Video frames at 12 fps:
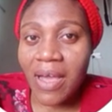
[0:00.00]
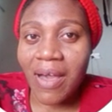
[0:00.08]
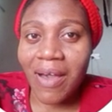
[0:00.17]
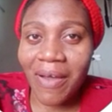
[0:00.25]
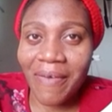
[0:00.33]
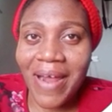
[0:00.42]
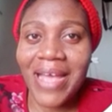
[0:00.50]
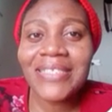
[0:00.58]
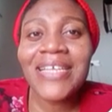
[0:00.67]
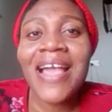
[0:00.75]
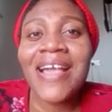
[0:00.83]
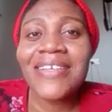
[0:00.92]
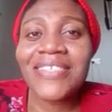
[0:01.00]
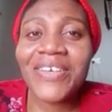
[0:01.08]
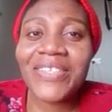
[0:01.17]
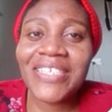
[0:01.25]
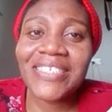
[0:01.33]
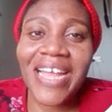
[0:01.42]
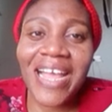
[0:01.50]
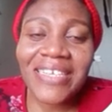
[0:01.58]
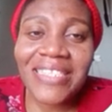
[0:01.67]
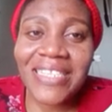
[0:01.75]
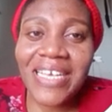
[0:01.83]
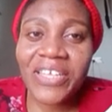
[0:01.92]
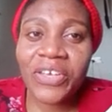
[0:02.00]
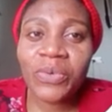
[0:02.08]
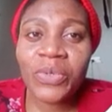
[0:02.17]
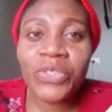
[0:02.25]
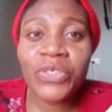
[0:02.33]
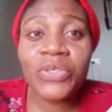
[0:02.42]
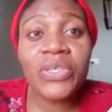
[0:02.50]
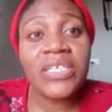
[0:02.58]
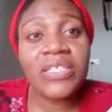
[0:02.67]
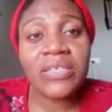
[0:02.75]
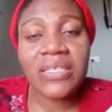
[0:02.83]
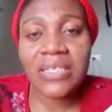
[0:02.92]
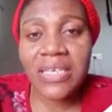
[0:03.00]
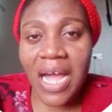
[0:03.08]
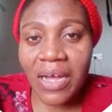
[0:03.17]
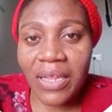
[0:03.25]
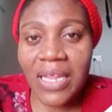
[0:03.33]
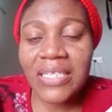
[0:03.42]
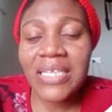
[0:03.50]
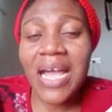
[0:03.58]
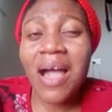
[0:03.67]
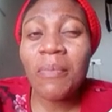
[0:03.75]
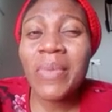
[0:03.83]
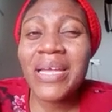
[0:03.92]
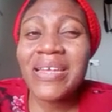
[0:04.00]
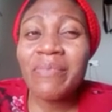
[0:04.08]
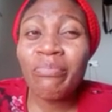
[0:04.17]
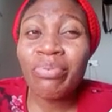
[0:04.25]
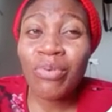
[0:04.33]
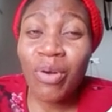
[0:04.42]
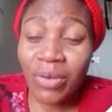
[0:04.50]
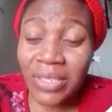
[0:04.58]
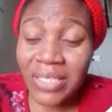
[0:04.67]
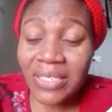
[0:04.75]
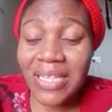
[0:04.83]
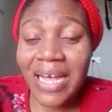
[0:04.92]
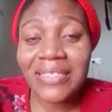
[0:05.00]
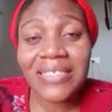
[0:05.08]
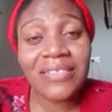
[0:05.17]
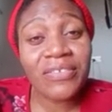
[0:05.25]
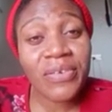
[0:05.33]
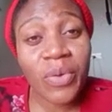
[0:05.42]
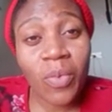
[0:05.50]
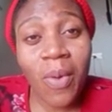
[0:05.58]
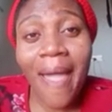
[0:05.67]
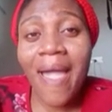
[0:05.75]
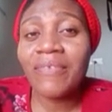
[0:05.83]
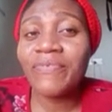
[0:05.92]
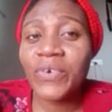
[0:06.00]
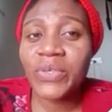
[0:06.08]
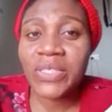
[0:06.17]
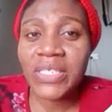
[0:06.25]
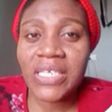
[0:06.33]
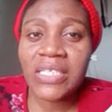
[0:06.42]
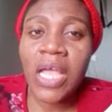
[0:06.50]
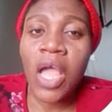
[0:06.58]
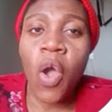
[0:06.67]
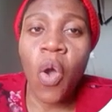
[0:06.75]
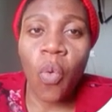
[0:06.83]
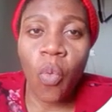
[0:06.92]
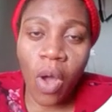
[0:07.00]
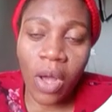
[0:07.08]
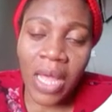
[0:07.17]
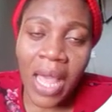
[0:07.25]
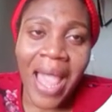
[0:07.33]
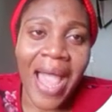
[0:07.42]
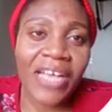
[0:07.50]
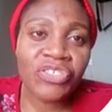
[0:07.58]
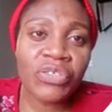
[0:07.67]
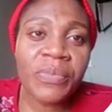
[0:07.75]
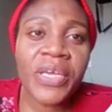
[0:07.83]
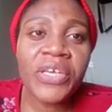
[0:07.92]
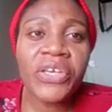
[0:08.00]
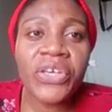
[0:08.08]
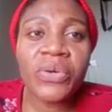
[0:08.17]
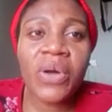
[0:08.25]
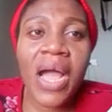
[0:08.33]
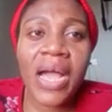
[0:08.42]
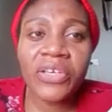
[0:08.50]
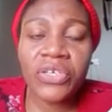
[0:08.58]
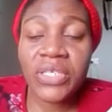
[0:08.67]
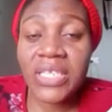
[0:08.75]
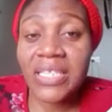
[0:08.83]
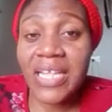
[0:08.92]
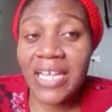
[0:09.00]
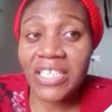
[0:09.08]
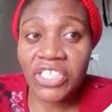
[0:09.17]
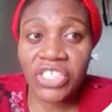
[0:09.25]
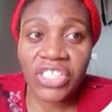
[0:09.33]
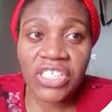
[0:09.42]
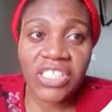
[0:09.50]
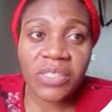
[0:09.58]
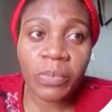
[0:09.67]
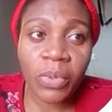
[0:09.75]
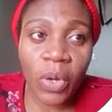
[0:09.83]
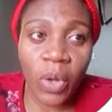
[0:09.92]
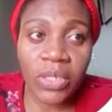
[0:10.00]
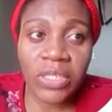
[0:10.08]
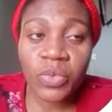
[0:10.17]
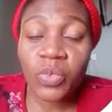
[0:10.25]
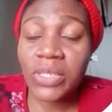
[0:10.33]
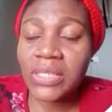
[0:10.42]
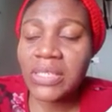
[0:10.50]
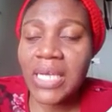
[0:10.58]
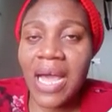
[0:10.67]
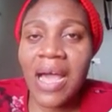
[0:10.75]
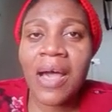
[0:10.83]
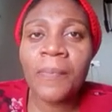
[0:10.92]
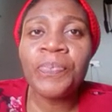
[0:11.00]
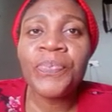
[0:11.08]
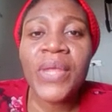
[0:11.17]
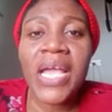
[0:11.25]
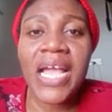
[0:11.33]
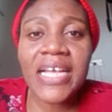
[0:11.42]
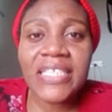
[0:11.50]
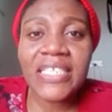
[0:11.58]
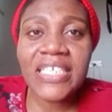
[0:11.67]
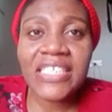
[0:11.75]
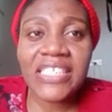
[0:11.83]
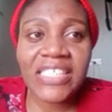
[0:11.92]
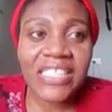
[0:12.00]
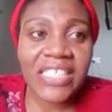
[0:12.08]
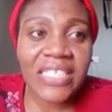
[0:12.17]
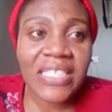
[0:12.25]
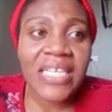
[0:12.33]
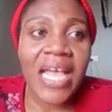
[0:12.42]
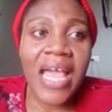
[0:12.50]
All right, so the next thing you will do is to calculate how many blocks that is required for this work. Assuming you are using 9 inches blocks, which are 18 inches